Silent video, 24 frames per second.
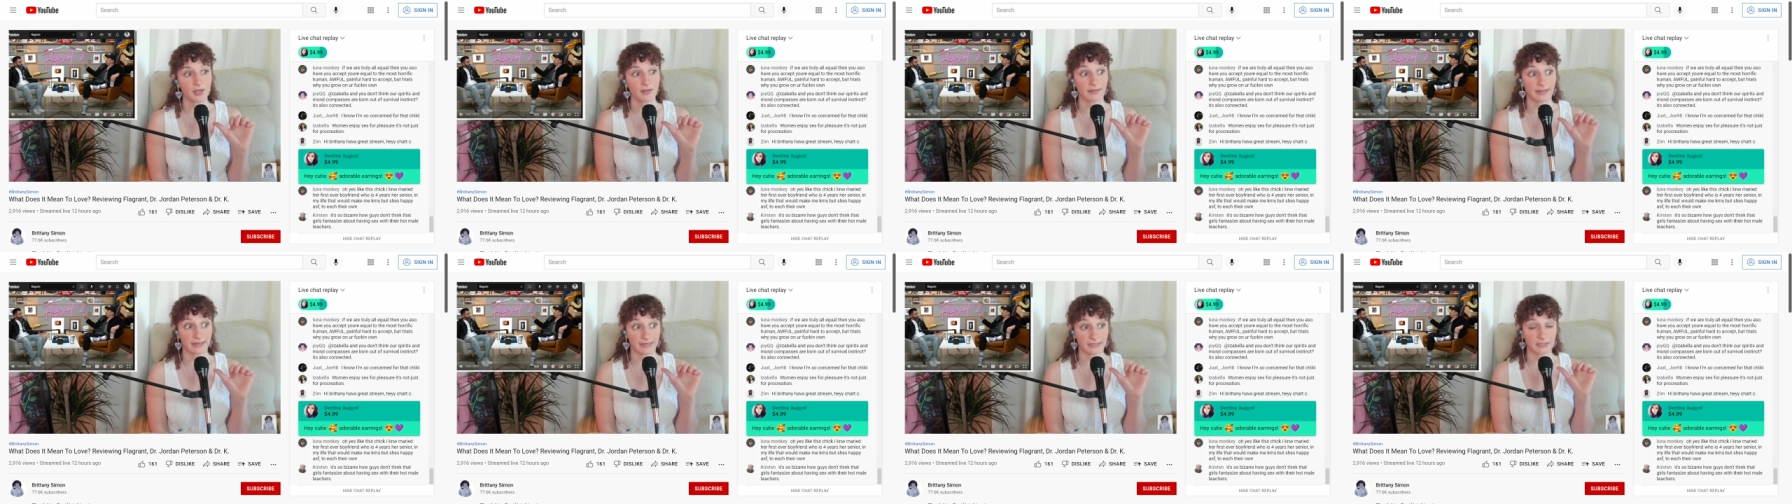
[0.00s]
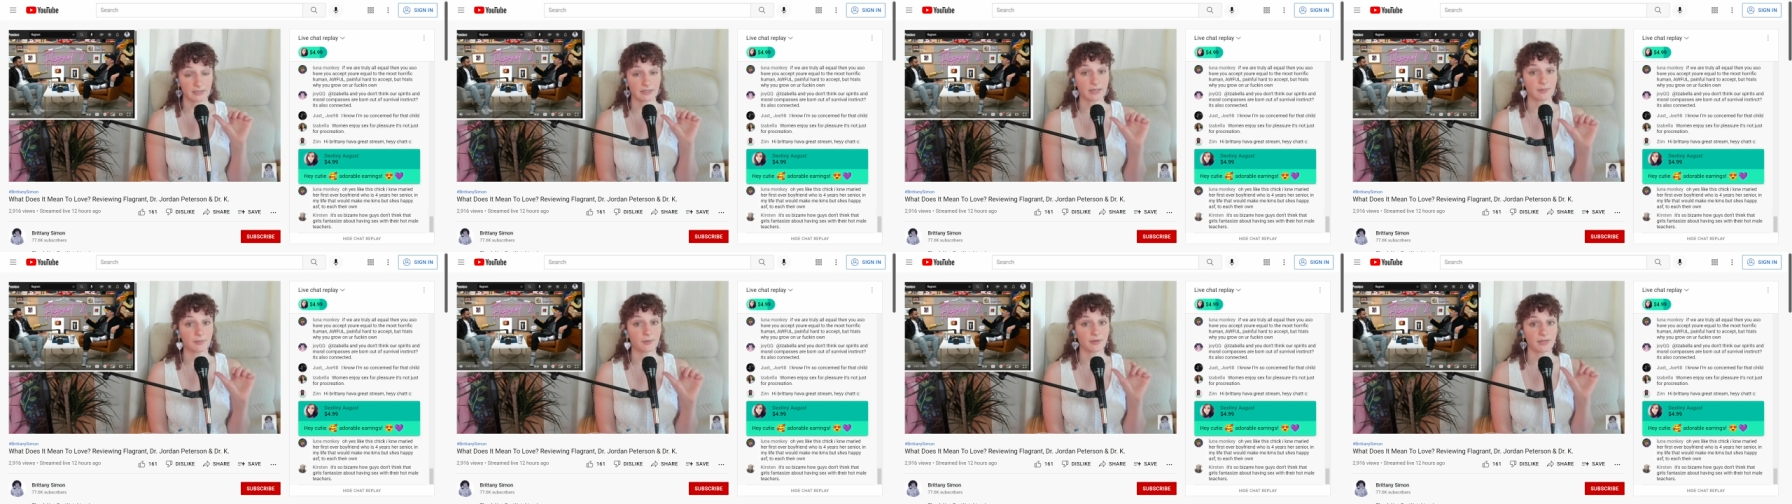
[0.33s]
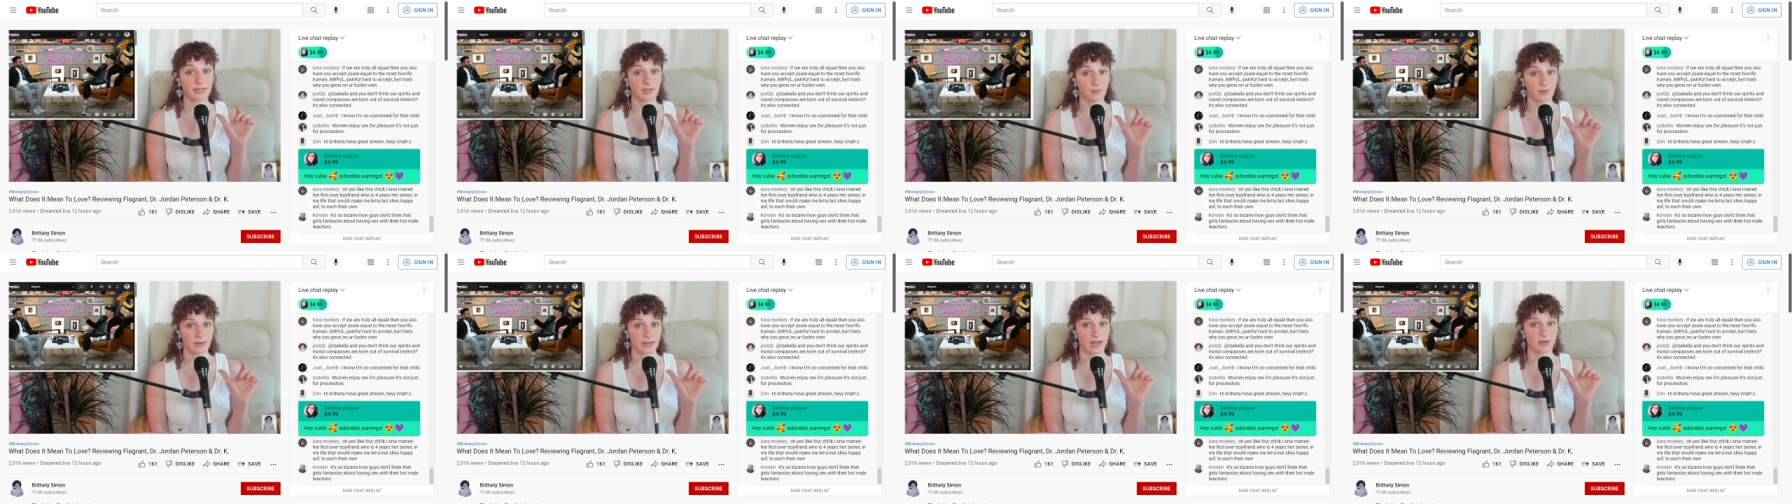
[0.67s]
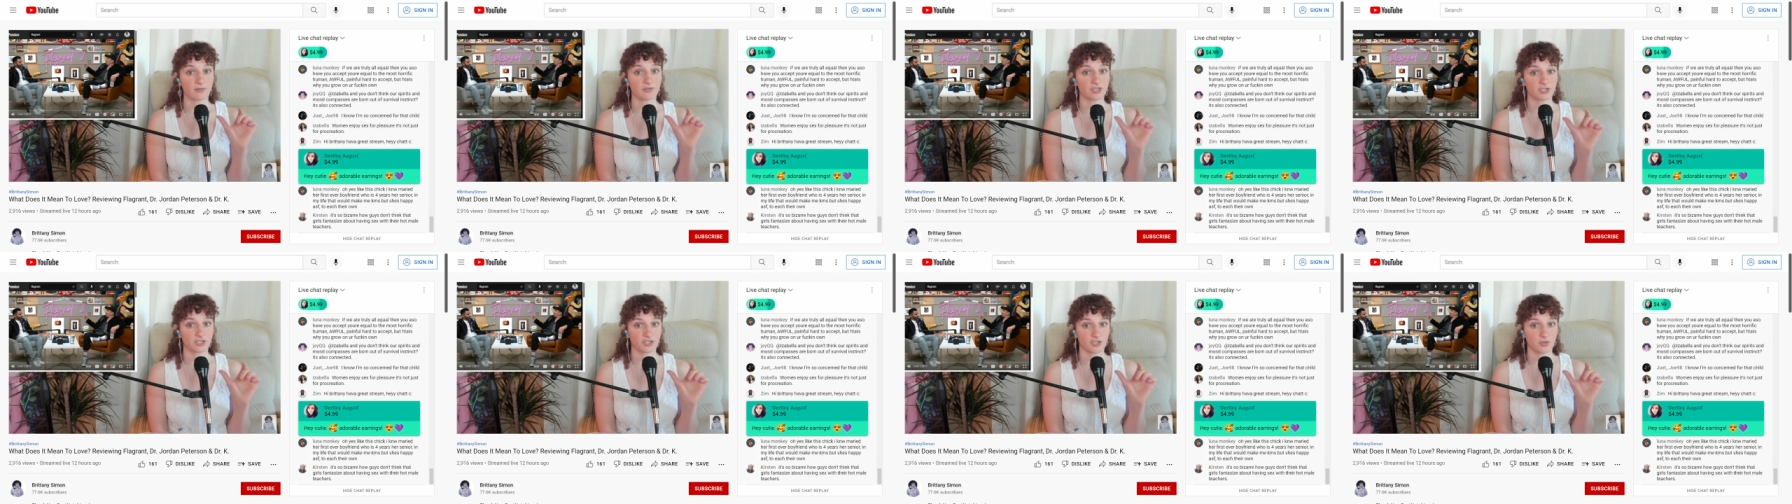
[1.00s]
like deliberately went
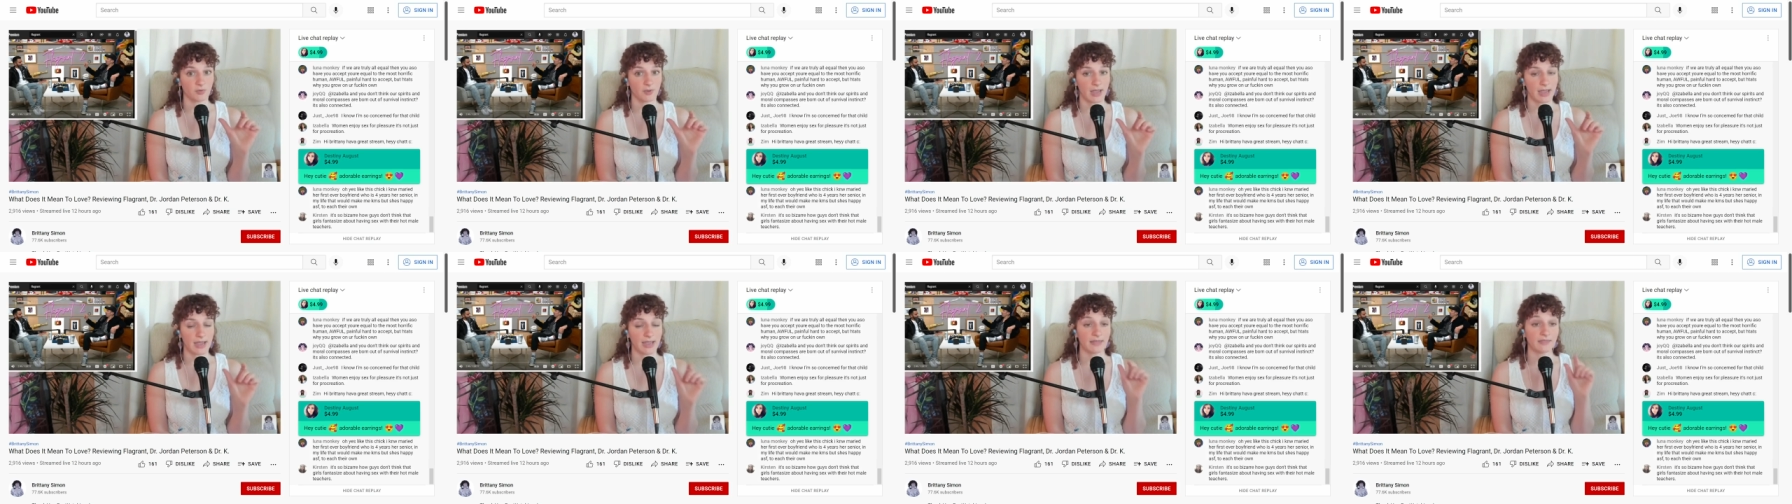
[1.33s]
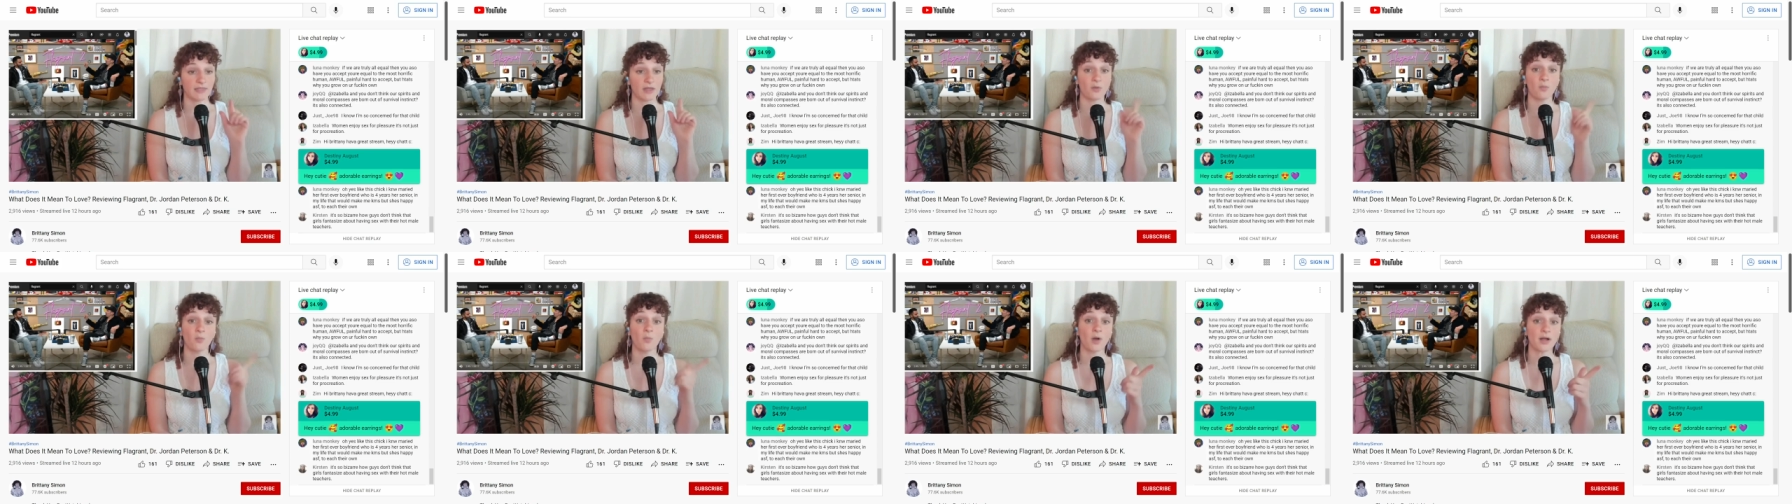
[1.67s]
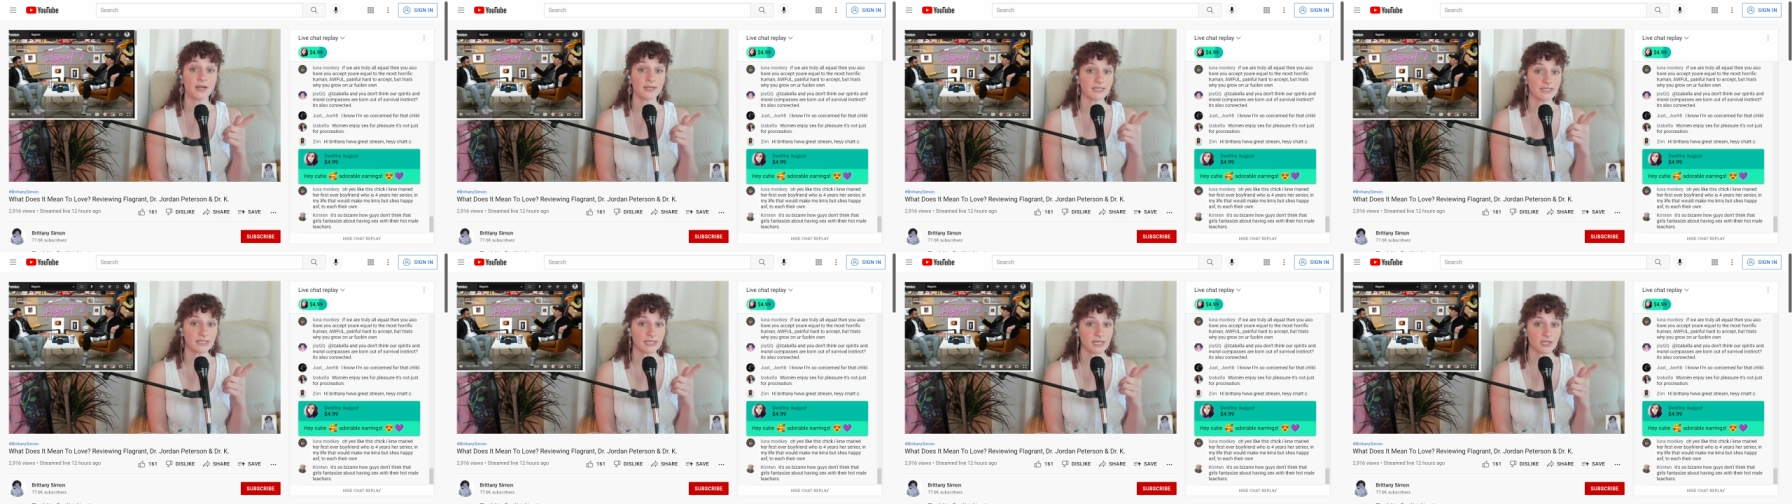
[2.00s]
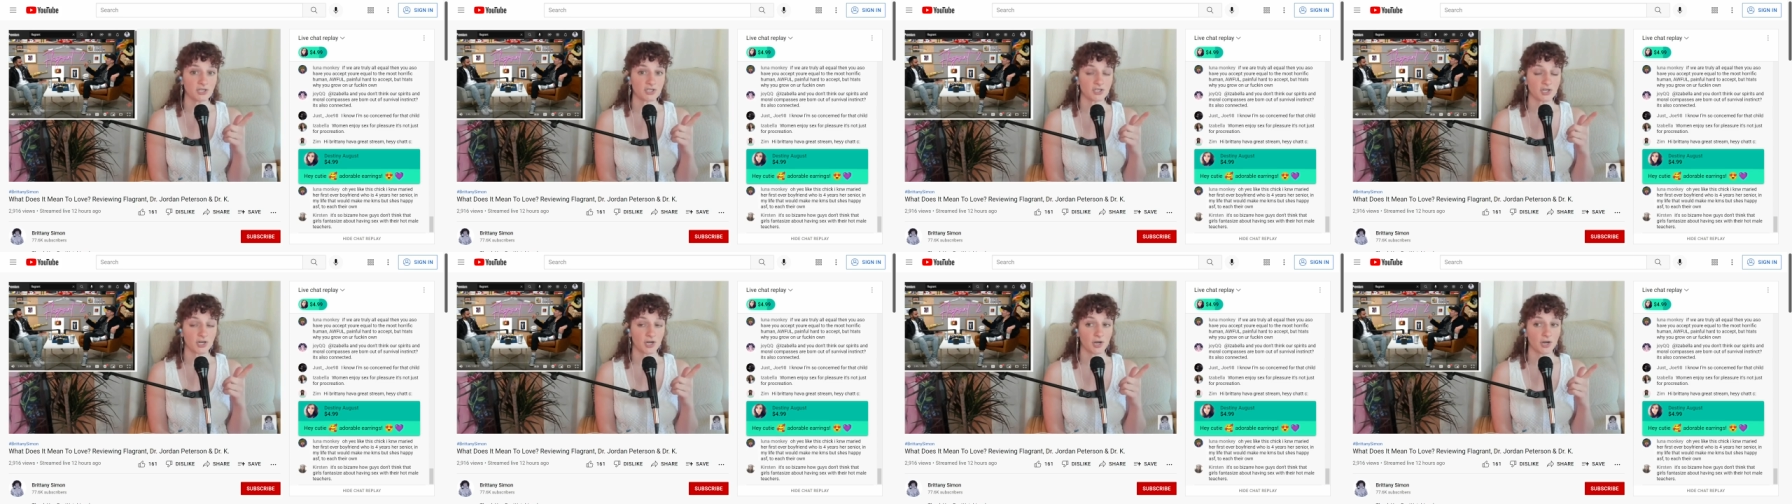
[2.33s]
out to do it and then one
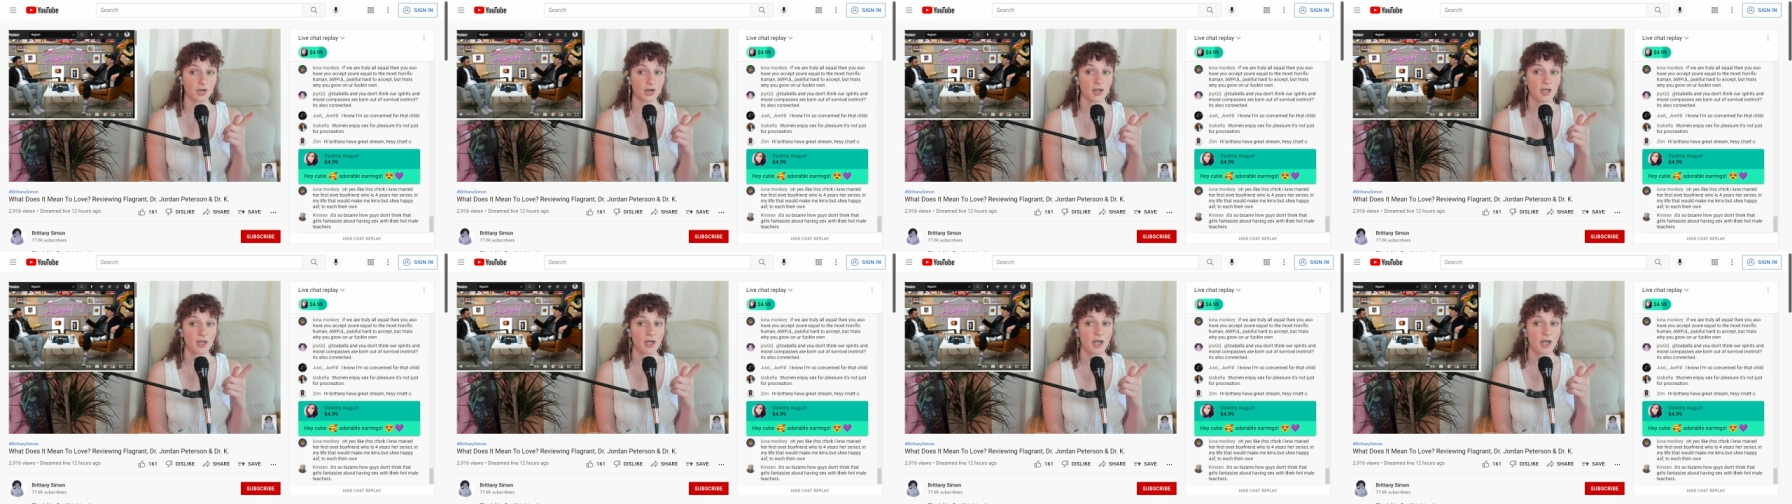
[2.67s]
teacher